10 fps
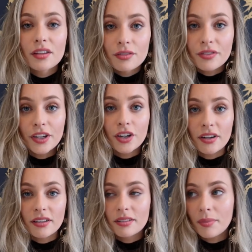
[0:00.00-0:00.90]
fear
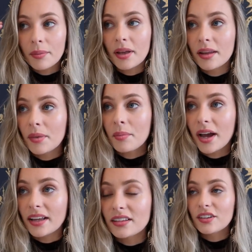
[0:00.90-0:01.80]
is in my
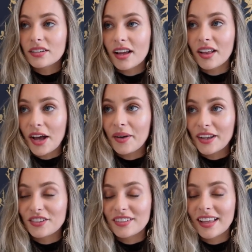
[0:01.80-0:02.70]
mind. You can tell how
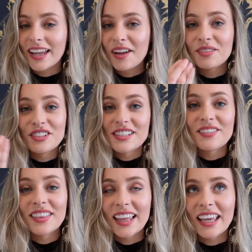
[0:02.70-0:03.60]
anxious I am just
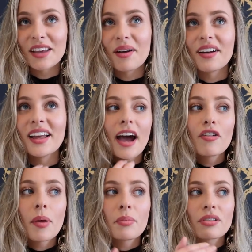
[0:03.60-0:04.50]
even thinking about it. I
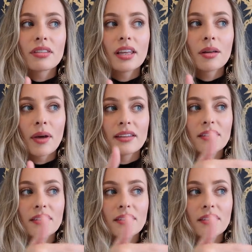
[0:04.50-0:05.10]
remember seeing my